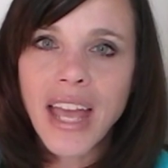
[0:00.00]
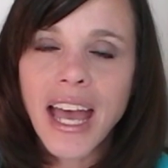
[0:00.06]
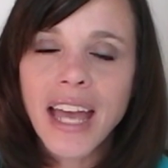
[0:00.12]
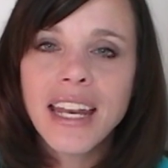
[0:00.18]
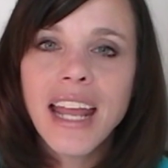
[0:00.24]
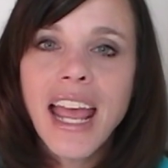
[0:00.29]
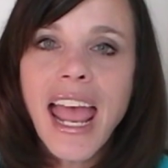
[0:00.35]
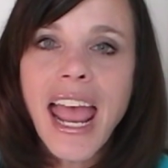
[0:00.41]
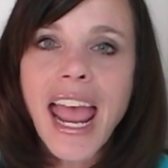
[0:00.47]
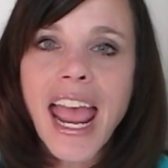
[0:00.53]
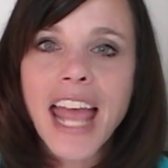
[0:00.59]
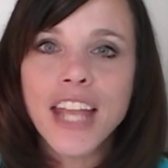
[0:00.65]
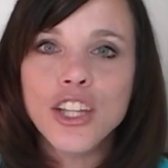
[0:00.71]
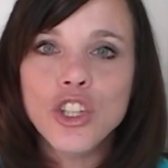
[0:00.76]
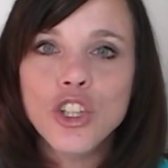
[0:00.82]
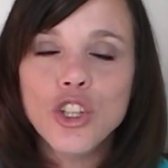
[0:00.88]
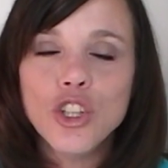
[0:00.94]
that,
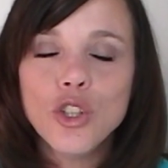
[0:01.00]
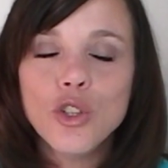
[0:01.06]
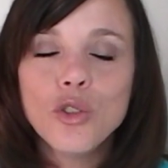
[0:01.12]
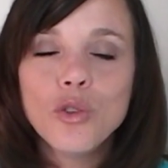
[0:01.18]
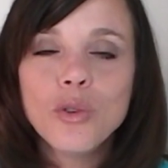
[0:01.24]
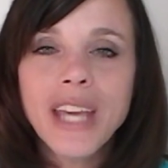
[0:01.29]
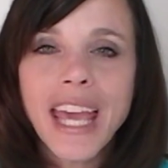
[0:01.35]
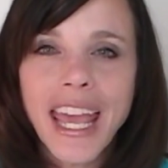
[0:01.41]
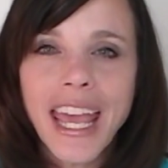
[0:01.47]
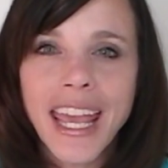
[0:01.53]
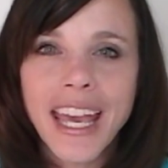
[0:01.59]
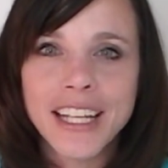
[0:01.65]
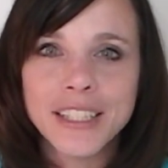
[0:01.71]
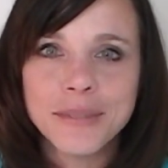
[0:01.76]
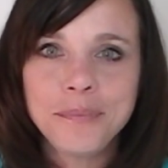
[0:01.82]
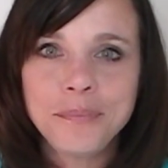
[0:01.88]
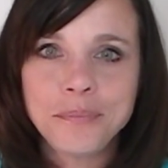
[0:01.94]
and you
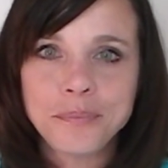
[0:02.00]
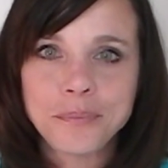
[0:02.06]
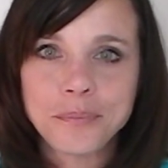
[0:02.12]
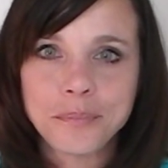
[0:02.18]
can